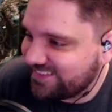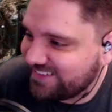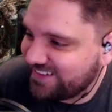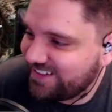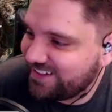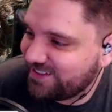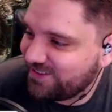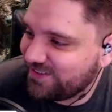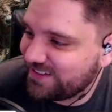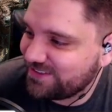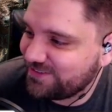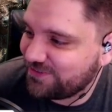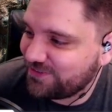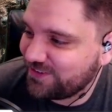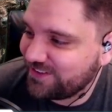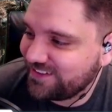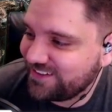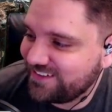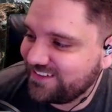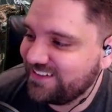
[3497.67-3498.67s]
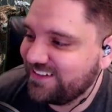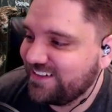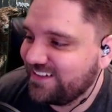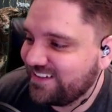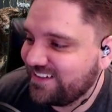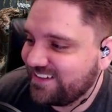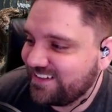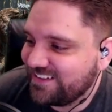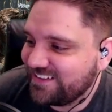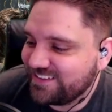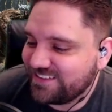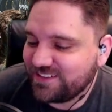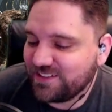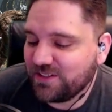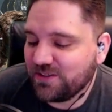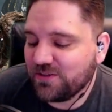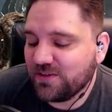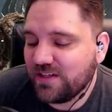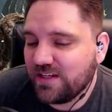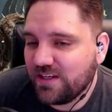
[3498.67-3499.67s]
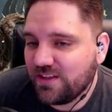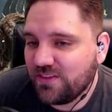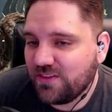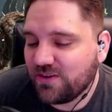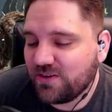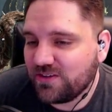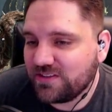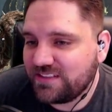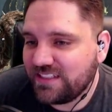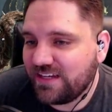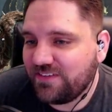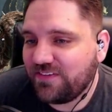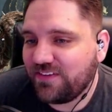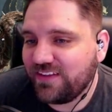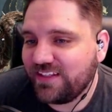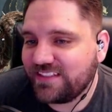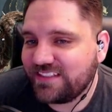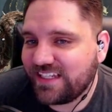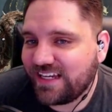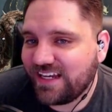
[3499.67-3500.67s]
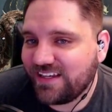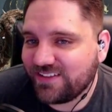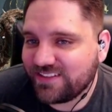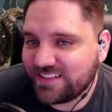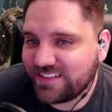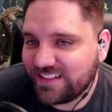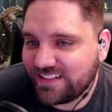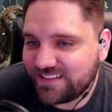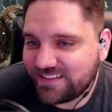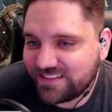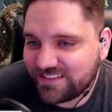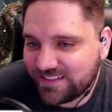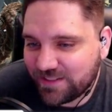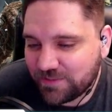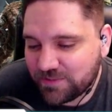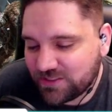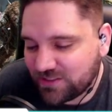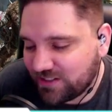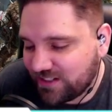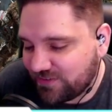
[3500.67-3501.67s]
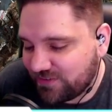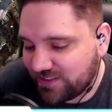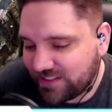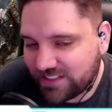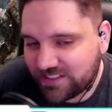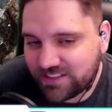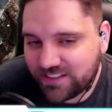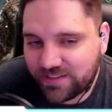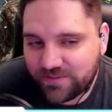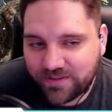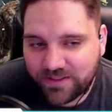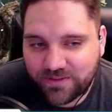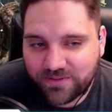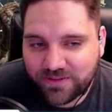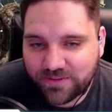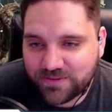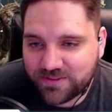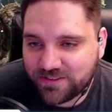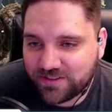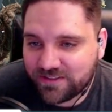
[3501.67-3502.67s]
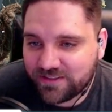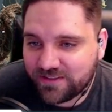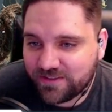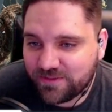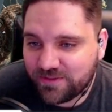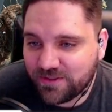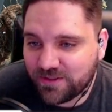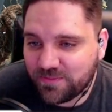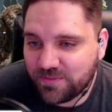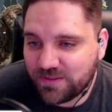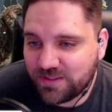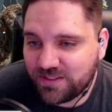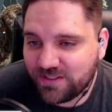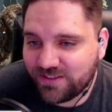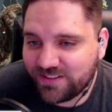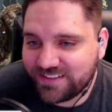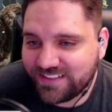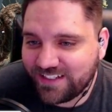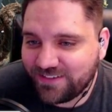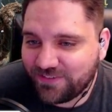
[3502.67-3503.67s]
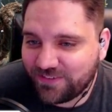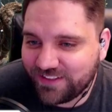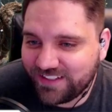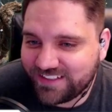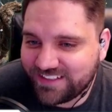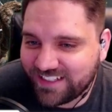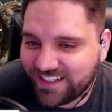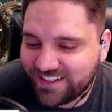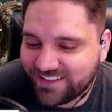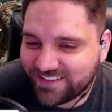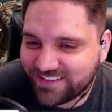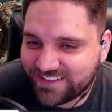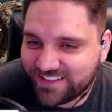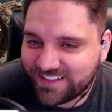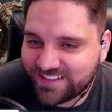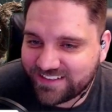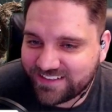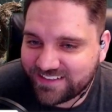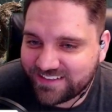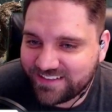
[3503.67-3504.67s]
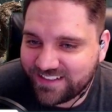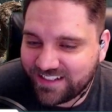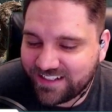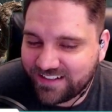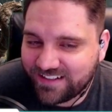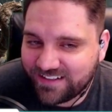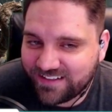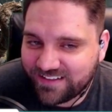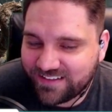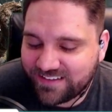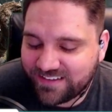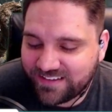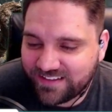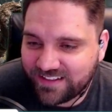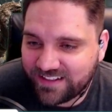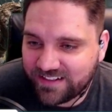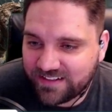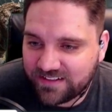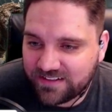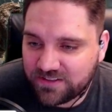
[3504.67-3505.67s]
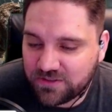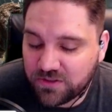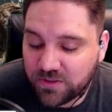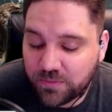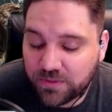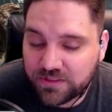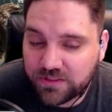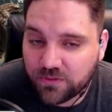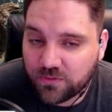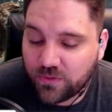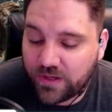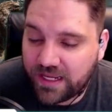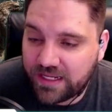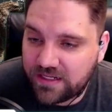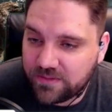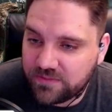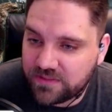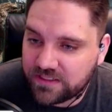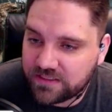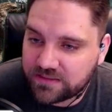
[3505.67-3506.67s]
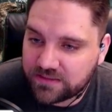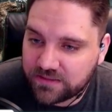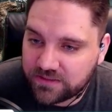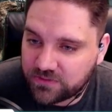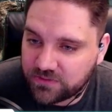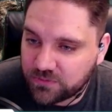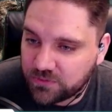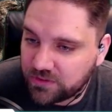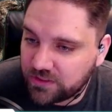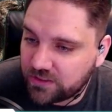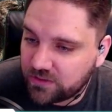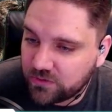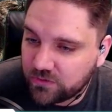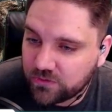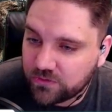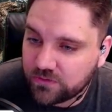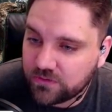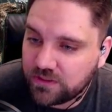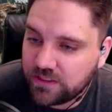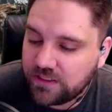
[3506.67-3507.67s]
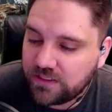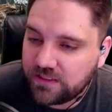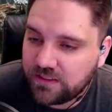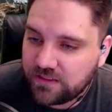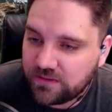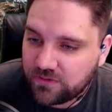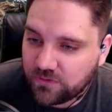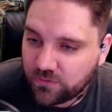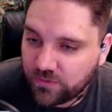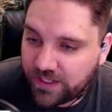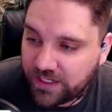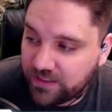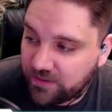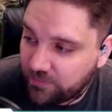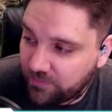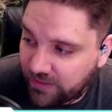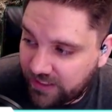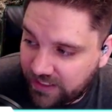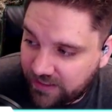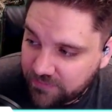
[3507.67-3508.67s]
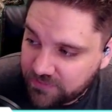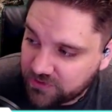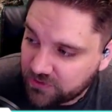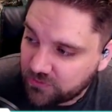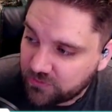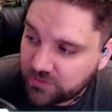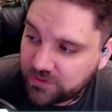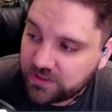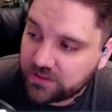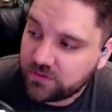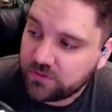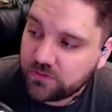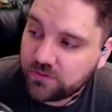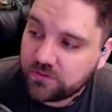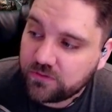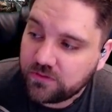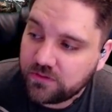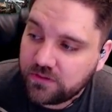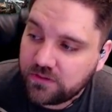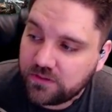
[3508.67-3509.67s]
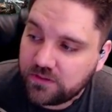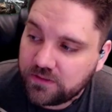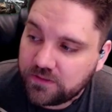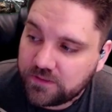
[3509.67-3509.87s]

Gotta go out the front. So there are definitely tile sets. I'm sorry for that chat, by the way. But there are definitely tile sets that do it. But the randomness is really cool. The random mobs are really cool.